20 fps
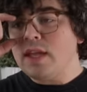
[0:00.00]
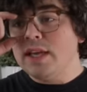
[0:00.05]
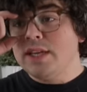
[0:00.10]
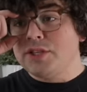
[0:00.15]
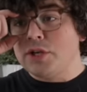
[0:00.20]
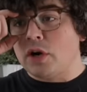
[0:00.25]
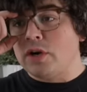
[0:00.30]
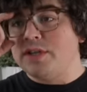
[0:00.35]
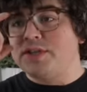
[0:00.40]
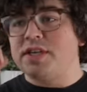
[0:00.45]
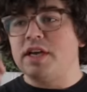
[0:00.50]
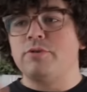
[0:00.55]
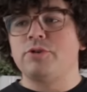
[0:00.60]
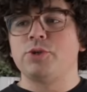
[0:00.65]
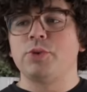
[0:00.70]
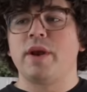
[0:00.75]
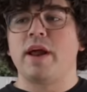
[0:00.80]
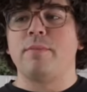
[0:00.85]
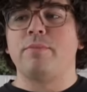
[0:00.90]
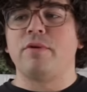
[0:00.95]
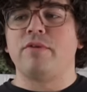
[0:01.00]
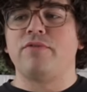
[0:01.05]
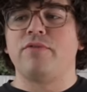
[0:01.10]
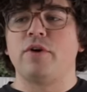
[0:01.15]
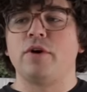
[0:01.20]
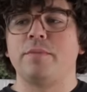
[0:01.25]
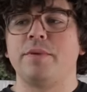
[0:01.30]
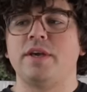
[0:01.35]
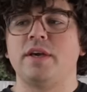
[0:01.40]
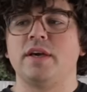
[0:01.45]
it's hard to say which one I
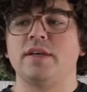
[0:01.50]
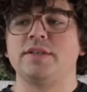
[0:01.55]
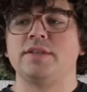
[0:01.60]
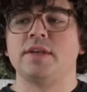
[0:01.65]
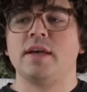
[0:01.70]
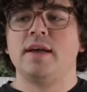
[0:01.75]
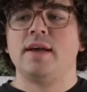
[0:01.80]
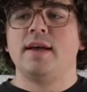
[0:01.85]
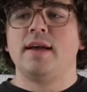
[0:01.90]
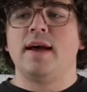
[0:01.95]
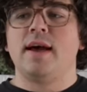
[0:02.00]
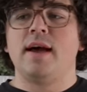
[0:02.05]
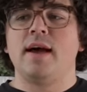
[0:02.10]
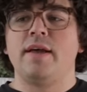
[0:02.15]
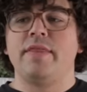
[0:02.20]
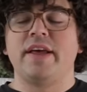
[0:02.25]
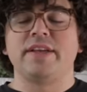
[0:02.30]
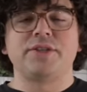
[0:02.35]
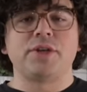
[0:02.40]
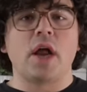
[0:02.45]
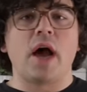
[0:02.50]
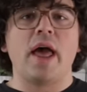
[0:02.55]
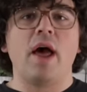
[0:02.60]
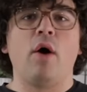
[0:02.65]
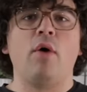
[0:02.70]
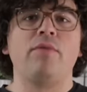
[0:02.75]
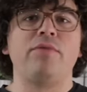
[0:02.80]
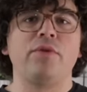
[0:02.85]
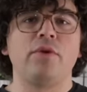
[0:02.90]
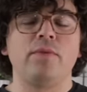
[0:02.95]
prefer because that's not
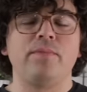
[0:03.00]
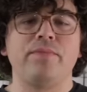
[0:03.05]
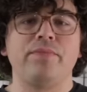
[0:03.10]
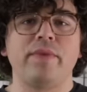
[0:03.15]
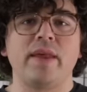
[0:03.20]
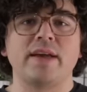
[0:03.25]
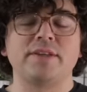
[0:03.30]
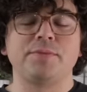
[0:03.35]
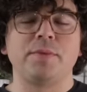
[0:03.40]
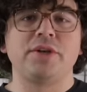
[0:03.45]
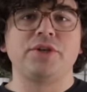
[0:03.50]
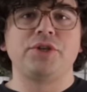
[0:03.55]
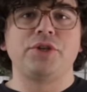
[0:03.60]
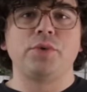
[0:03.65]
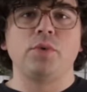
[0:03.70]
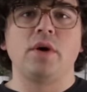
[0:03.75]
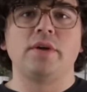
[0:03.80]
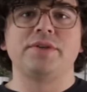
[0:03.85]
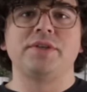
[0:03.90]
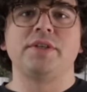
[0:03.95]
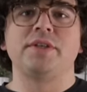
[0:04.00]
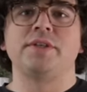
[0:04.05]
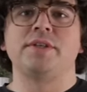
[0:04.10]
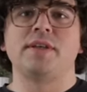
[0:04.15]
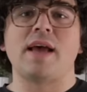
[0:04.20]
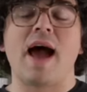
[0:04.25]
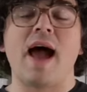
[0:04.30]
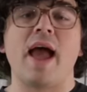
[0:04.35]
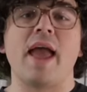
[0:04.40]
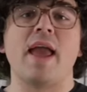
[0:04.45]
helpful as much to you all
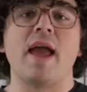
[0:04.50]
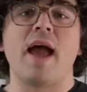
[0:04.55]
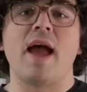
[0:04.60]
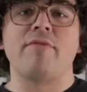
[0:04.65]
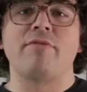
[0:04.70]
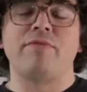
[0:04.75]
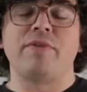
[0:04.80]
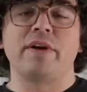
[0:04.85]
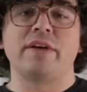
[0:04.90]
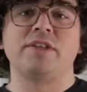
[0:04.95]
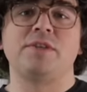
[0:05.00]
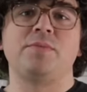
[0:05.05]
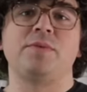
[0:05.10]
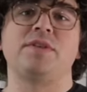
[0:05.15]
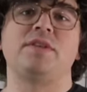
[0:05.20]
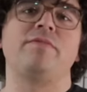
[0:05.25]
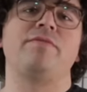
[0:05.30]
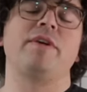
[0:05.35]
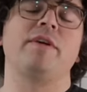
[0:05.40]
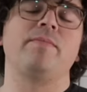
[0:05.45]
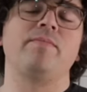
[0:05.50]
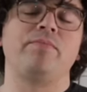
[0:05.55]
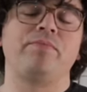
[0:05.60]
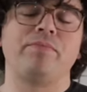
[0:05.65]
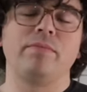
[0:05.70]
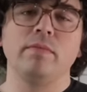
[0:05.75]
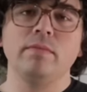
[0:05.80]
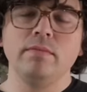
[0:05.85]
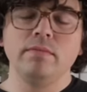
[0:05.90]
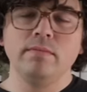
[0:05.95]
since I have a very specific
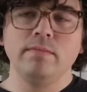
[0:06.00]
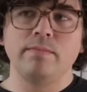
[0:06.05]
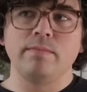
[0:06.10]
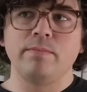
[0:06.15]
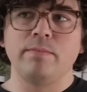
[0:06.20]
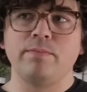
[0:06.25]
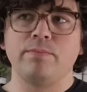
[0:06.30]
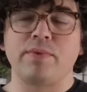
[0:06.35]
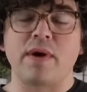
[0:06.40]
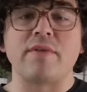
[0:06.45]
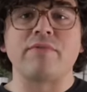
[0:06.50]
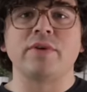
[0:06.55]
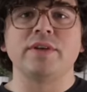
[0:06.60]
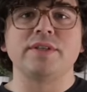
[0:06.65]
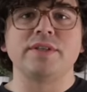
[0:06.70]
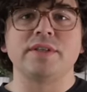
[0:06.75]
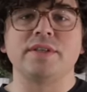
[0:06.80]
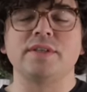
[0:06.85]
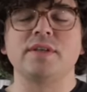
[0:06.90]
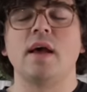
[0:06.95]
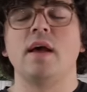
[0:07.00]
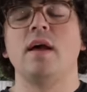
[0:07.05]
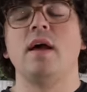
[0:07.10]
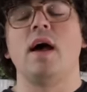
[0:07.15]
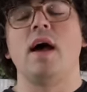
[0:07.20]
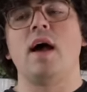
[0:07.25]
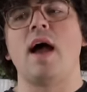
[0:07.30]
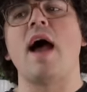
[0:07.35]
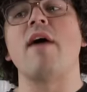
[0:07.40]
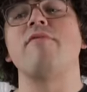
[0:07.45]
preferences.
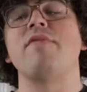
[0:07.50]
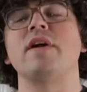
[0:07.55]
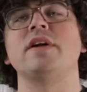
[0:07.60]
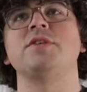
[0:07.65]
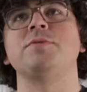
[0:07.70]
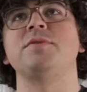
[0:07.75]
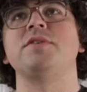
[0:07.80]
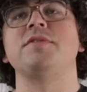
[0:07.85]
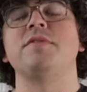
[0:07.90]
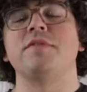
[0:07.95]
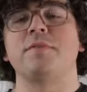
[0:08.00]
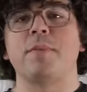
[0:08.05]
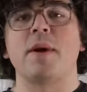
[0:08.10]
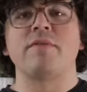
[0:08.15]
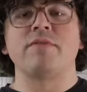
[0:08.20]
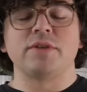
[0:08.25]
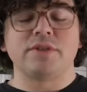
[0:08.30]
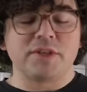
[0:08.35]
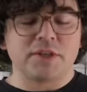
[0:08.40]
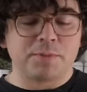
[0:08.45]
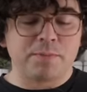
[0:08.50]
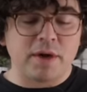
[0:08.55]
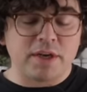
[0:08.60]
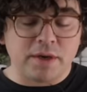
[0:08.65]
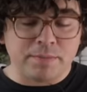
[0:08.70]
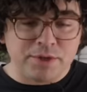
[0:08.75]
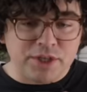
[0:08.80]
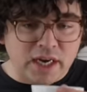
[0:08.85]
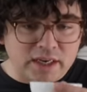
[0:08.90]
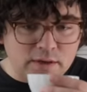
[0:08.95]
But
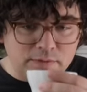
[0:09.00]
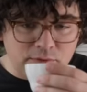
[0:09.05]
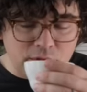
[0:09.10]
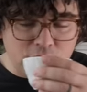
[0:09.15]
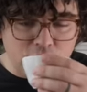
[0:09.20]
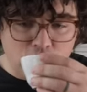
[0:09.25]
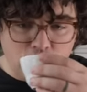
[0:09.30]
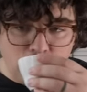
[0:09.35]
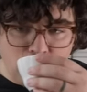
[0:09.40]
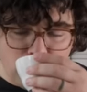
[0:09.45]
objectively,